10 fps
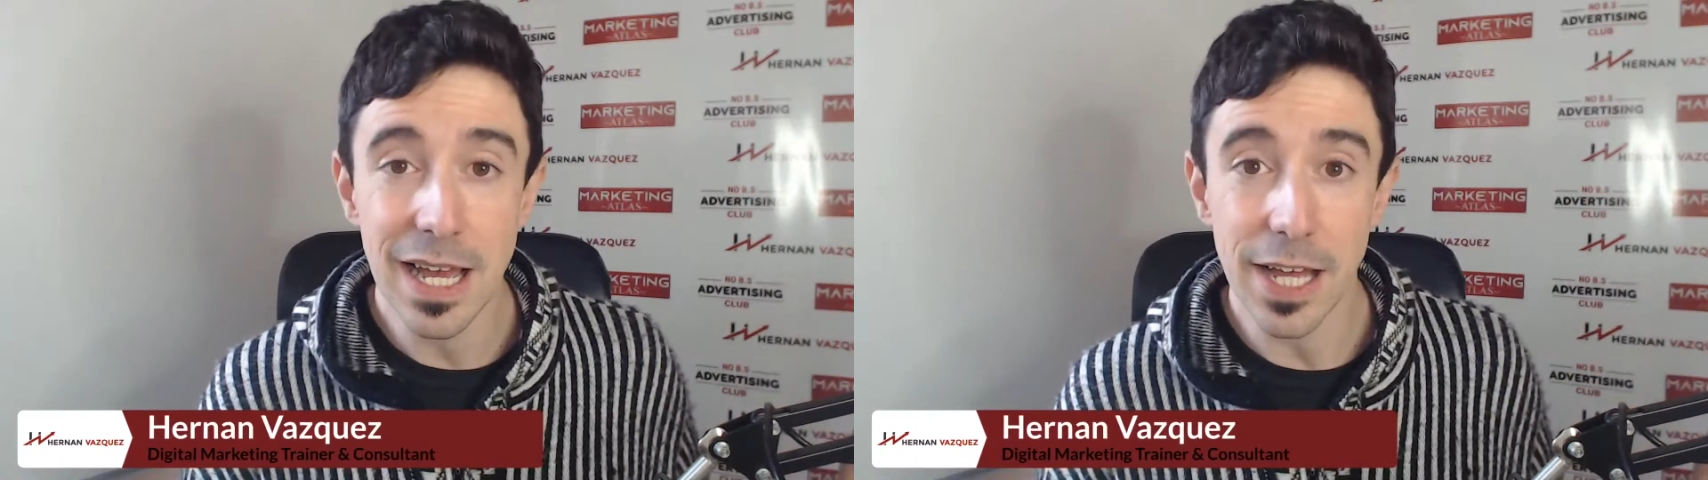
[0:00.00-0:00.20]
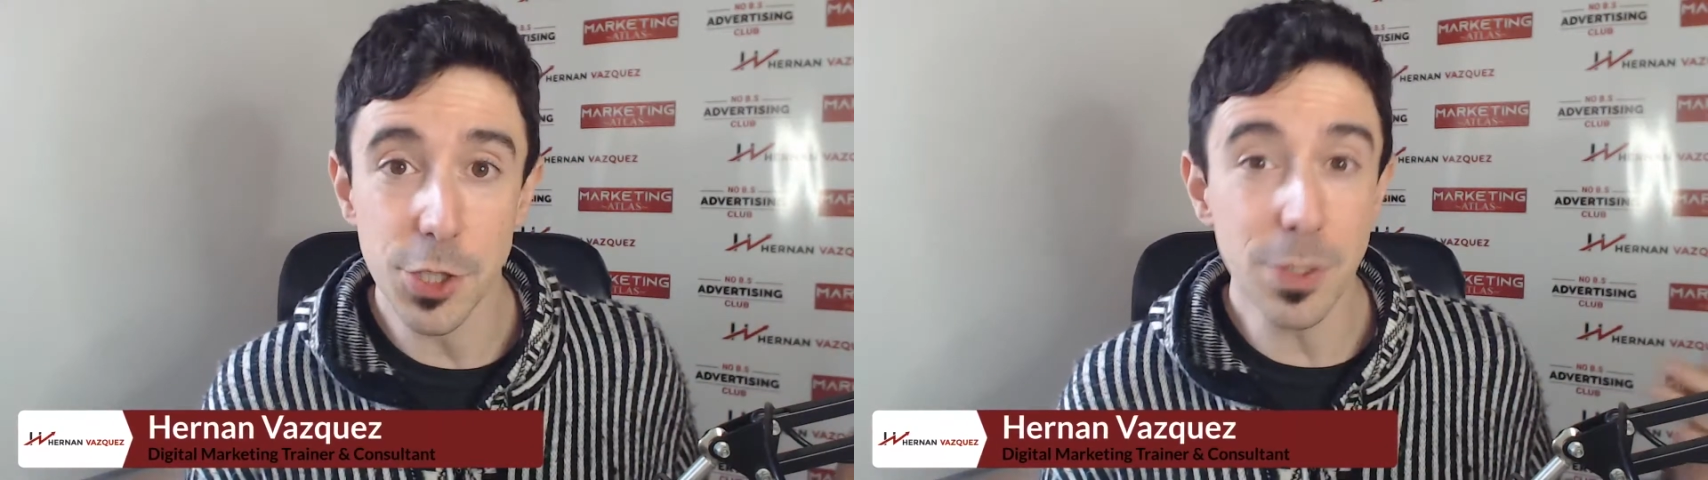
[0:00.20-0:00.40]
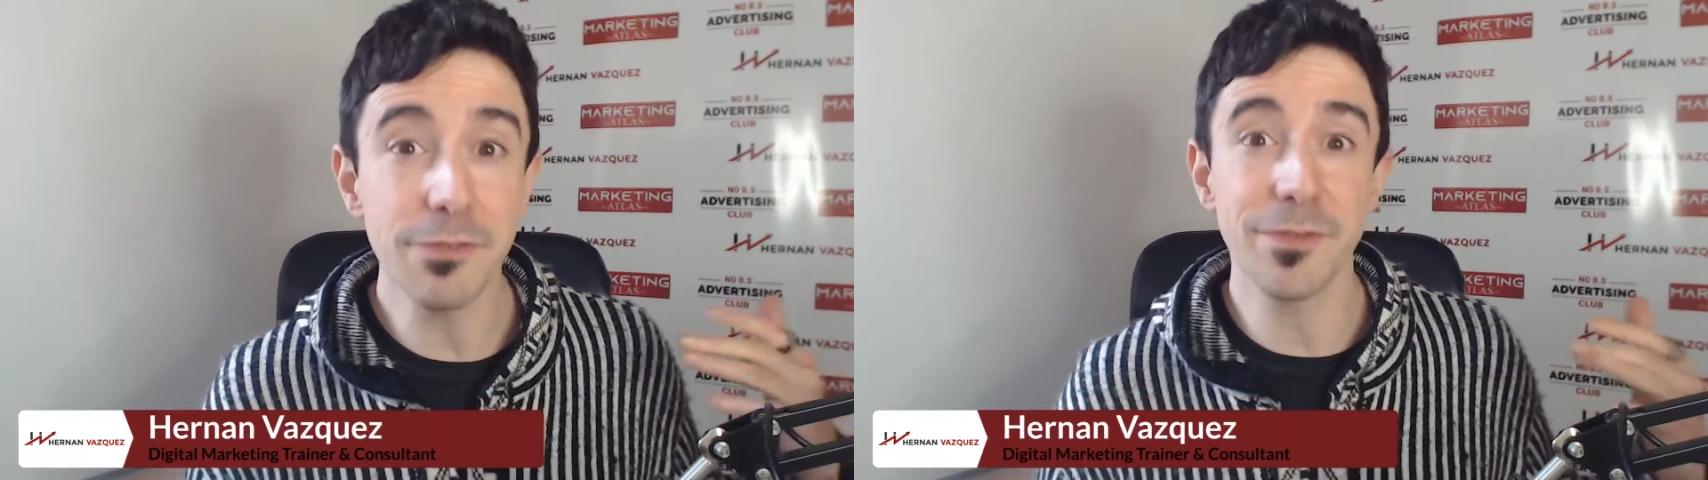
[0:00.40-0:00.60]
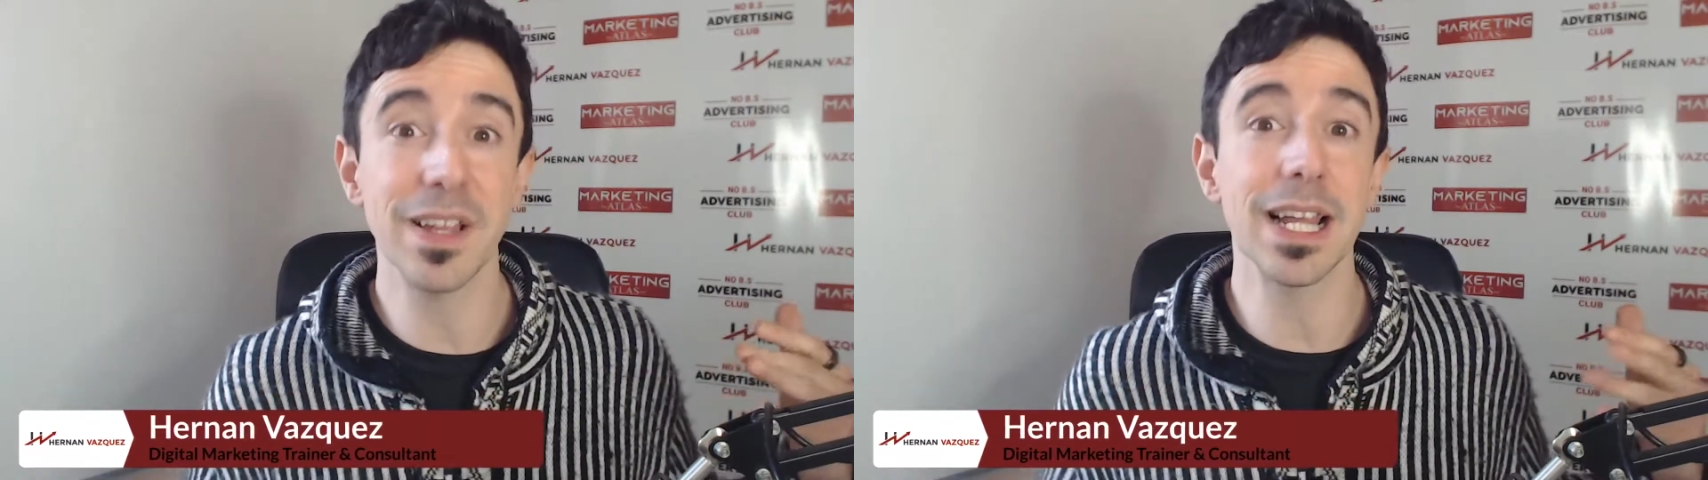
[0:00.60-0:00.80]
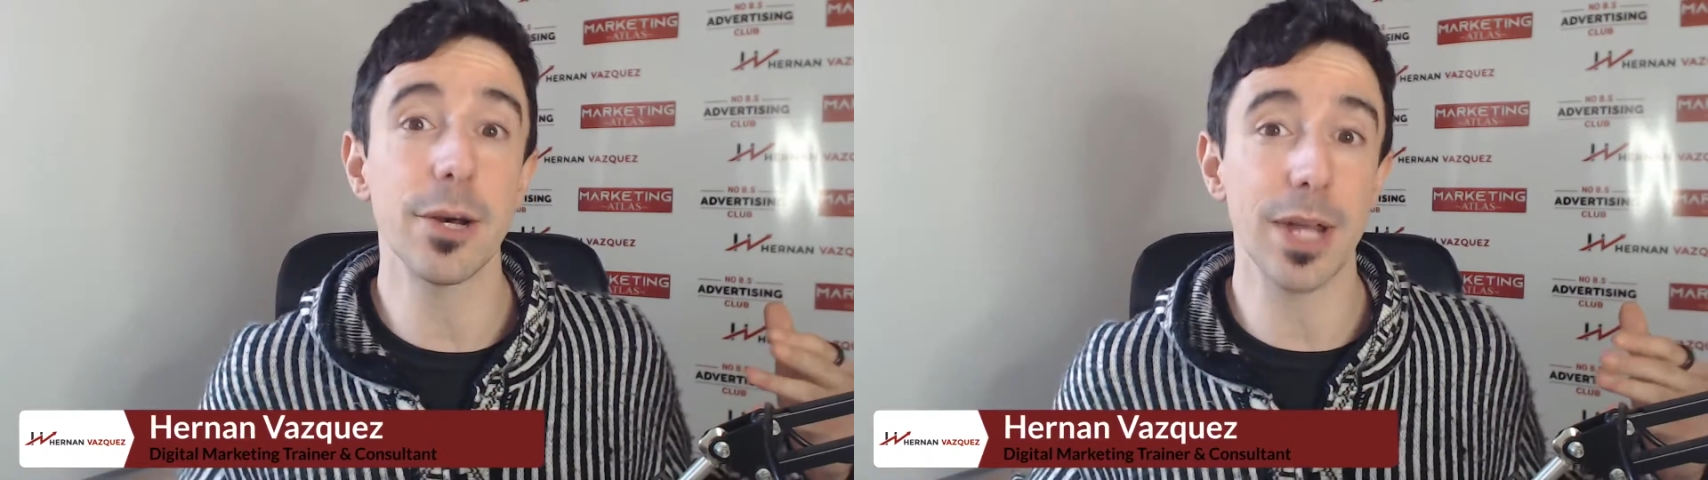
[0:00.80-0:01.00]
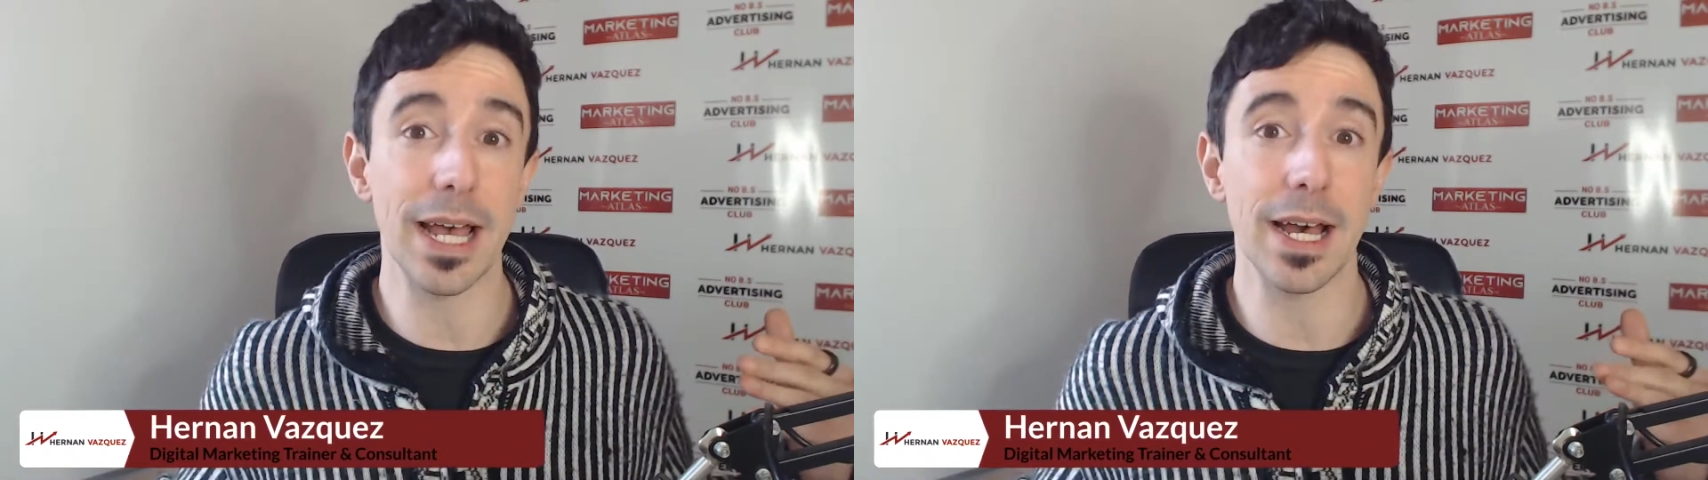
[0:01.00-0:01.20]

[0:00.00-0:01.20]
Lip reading: and you can fill out